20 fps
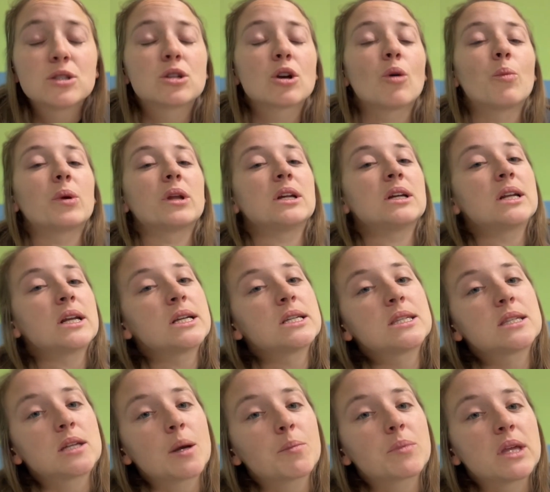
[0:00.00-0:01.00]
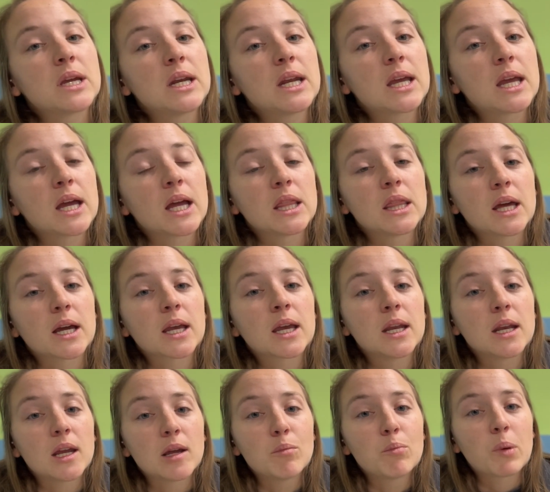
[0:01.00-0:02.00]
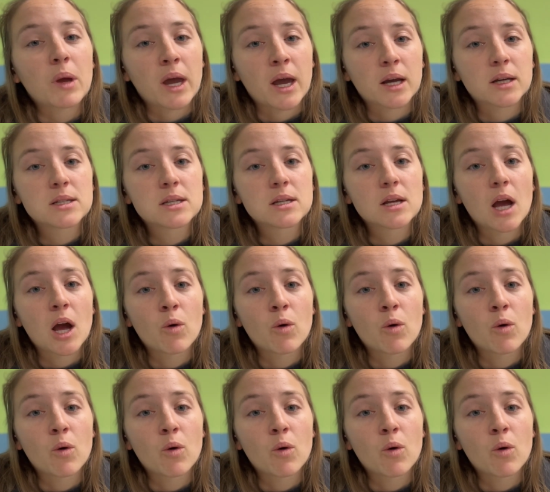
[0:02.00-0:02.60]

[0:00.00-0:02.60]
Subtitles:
But it is something, again, that can impact